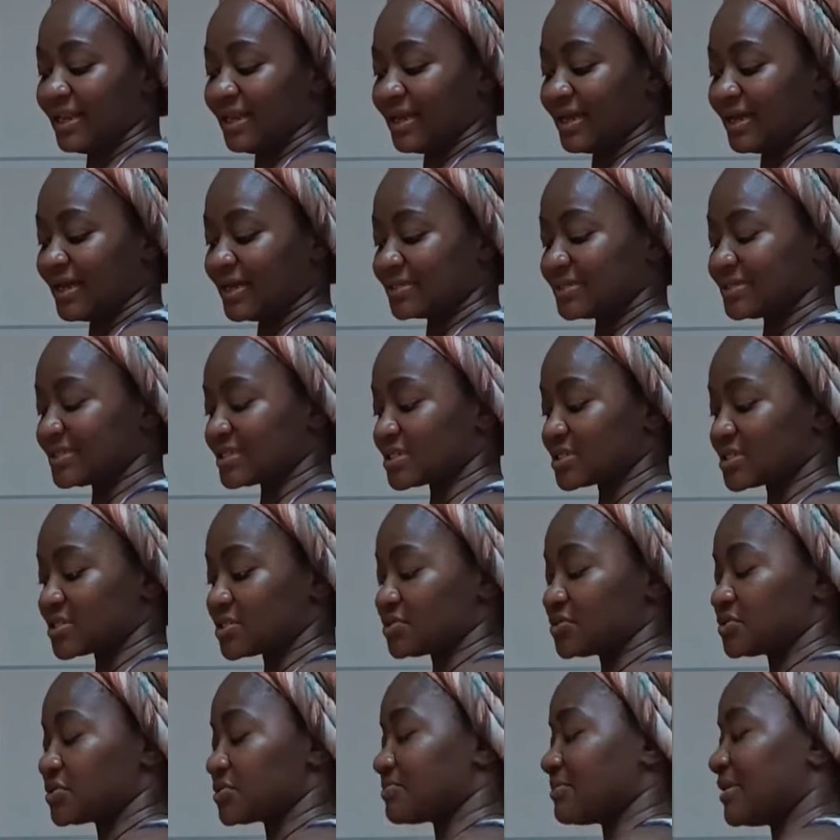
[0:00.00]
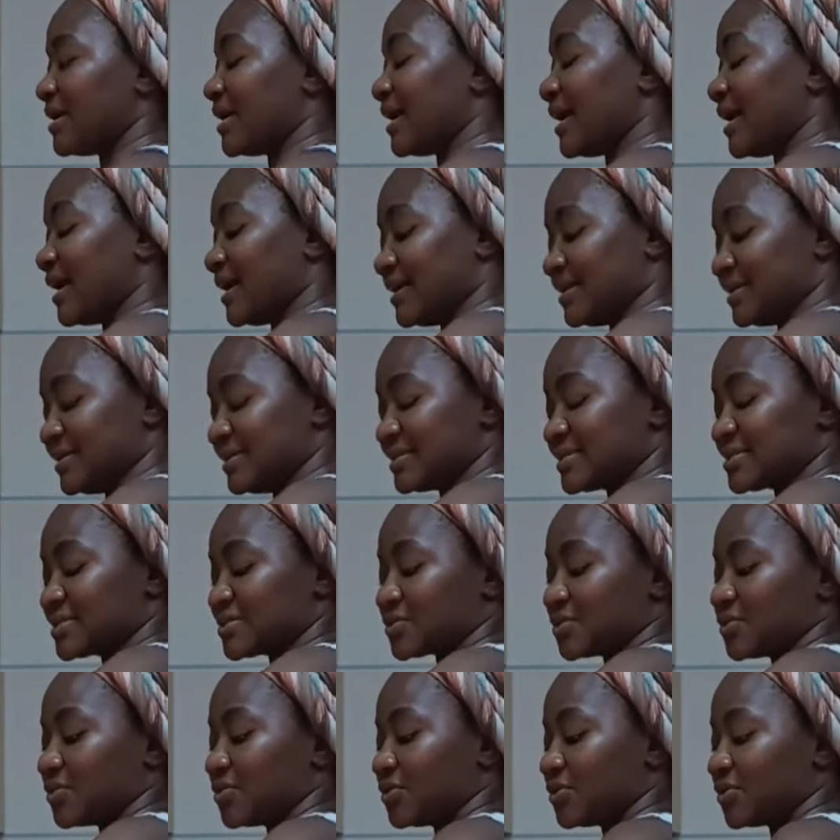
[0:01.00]
I just use my eyes.
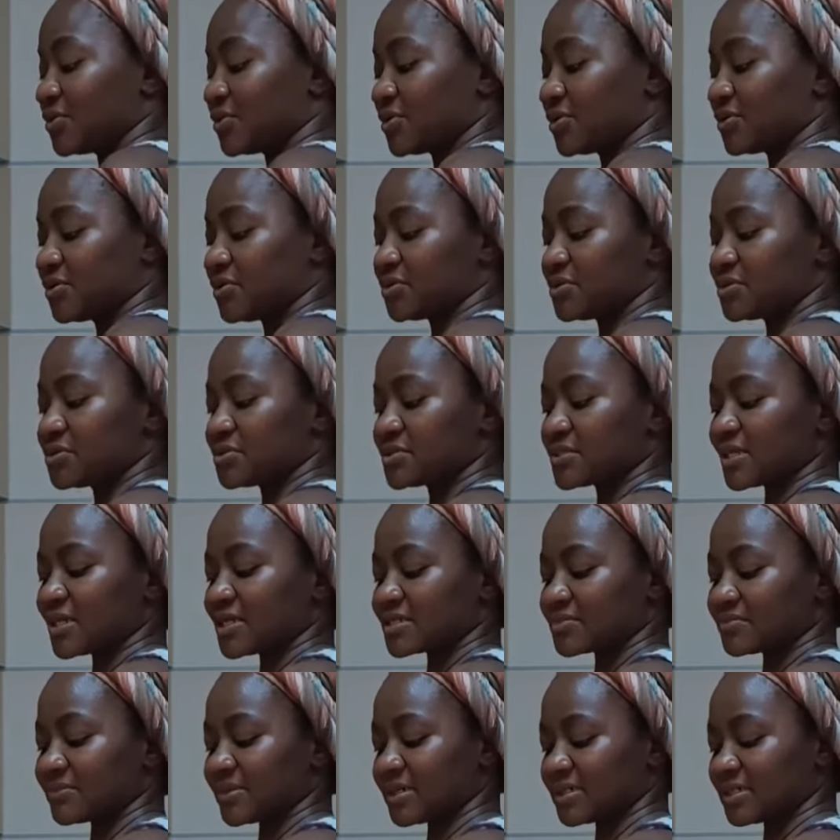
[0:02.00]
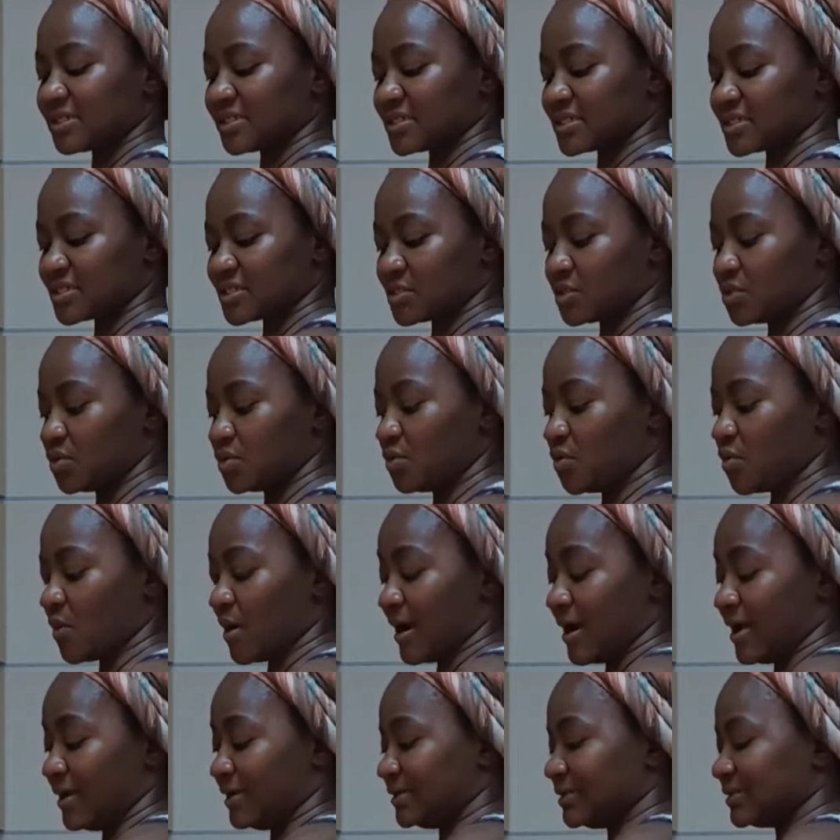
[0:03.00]
So use as much as you
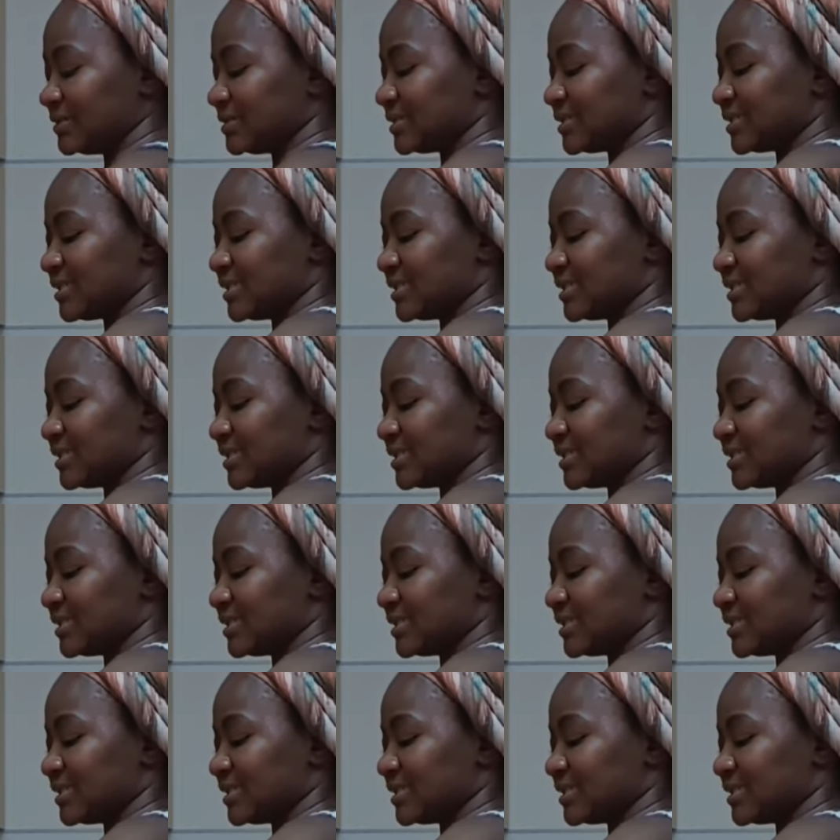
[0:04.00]
want.